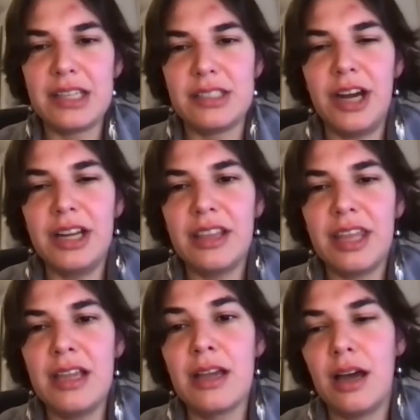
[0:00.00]
starting
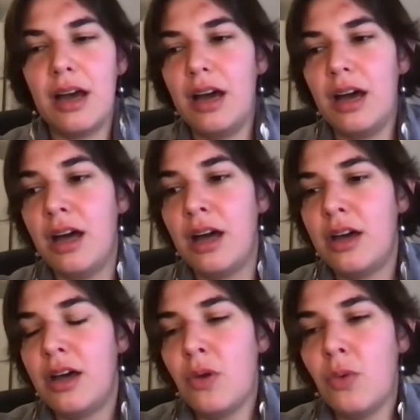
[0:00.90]
thing
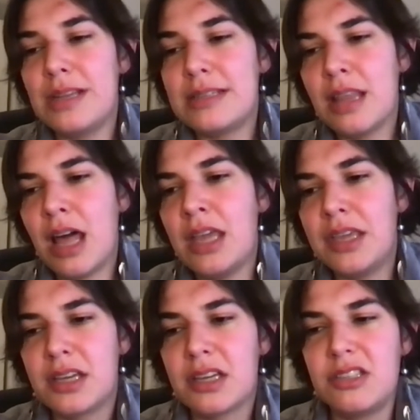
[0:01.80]
was like